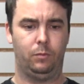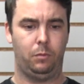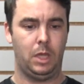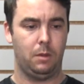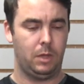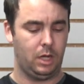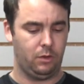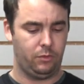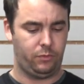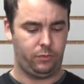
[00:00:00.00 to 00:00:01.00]
Being made
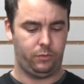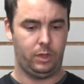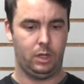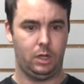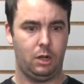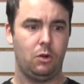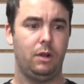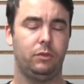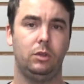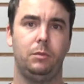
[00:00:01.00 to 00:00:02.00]
of the
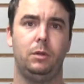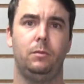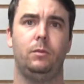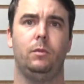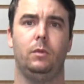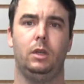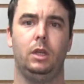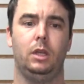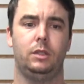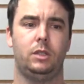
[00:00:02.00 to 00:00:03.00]
aircraft aluminum,
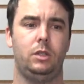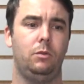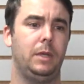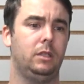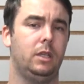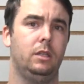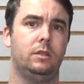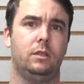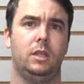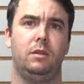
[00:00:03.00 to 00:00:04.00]
it still maintains
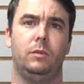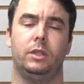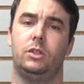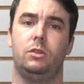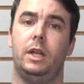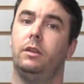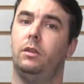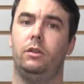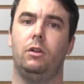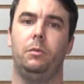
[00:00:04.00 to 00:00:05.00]
the same strength
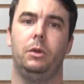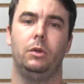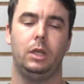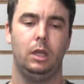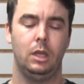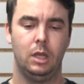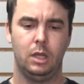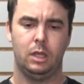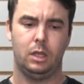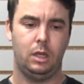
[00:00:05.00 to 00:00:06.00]
and durability
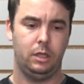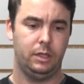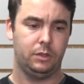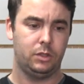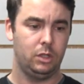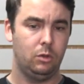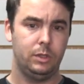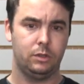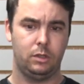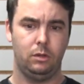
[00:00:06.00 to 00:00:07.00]
that the steel
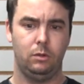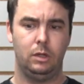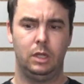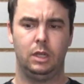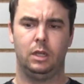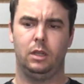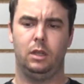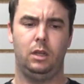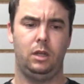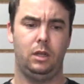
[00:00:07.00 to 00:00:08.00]
ones do,
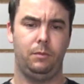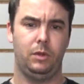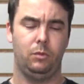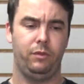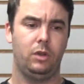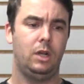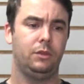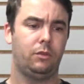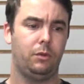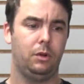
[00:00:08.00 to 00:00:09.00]
and we've
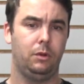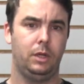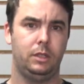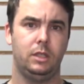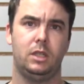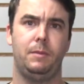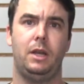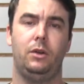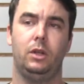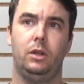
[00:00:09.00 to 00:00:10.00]
gone through a decent
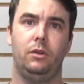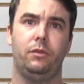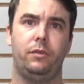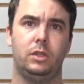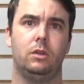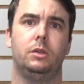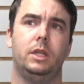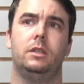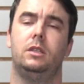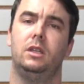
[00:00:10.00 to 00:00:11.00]
amount of physical
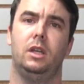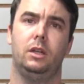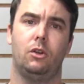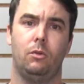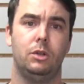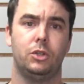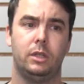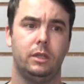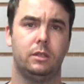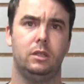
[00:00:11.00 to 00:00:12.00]
testing and corrosion
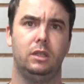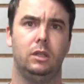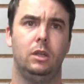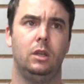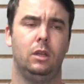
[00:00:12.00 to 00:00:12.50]
testing